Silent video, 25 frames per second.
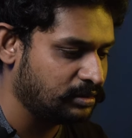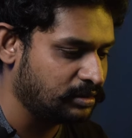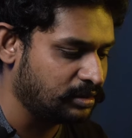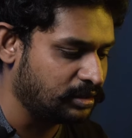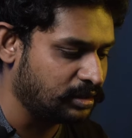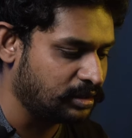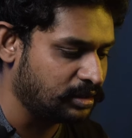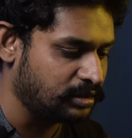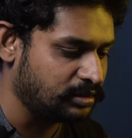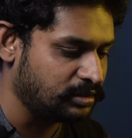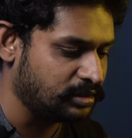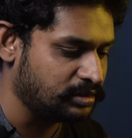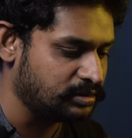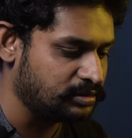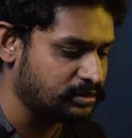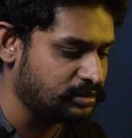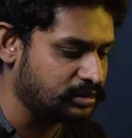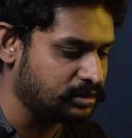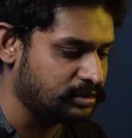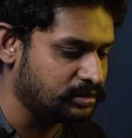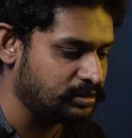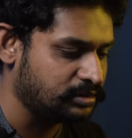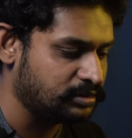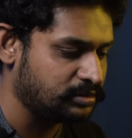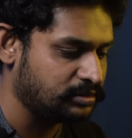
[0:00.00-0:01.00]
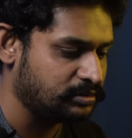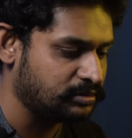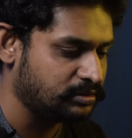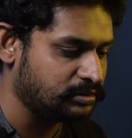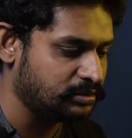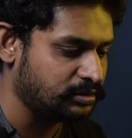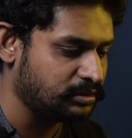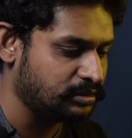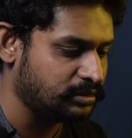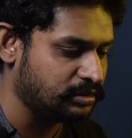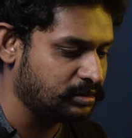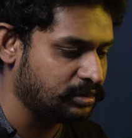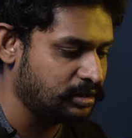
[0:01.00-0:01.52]
yeah, this is
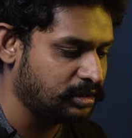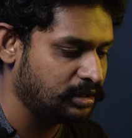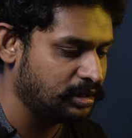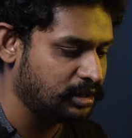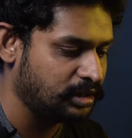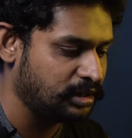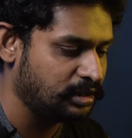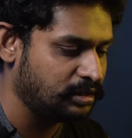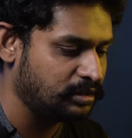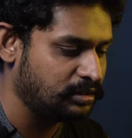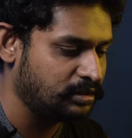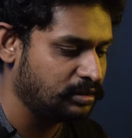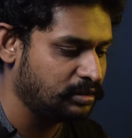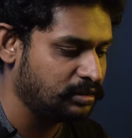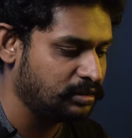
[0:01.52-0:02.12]
good.